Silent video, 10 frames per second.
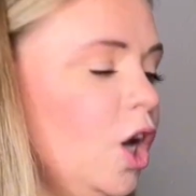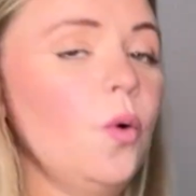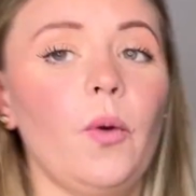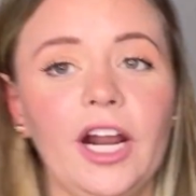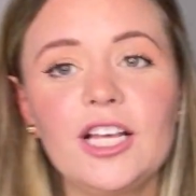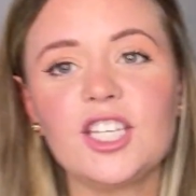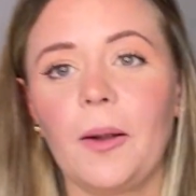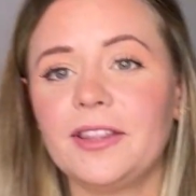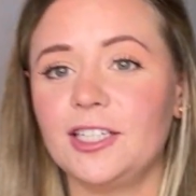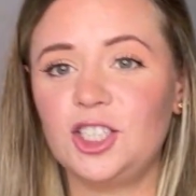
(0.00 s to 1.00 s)
We're gonna start
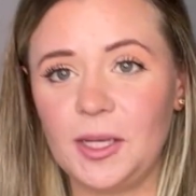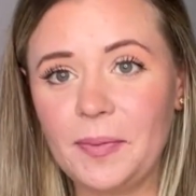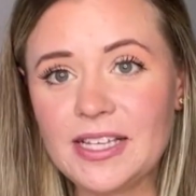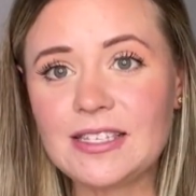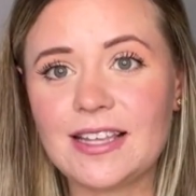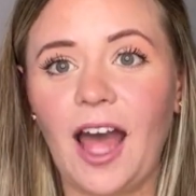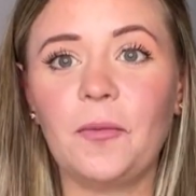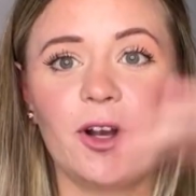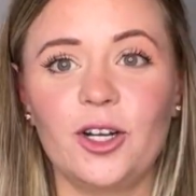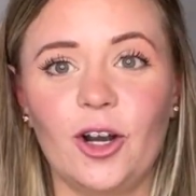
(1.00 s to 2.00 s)
with the cheapest and we're
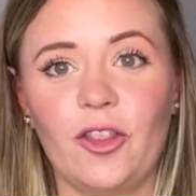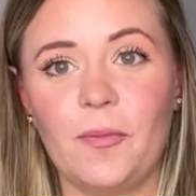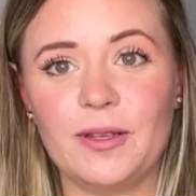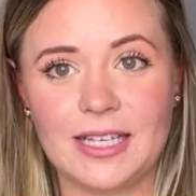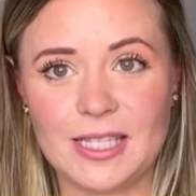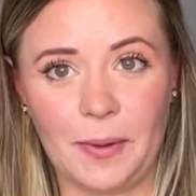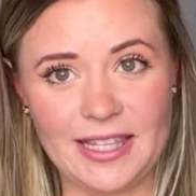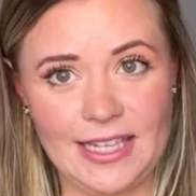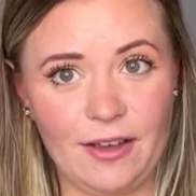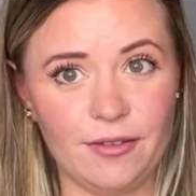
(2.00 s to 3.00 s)
gonna go to the most expensive.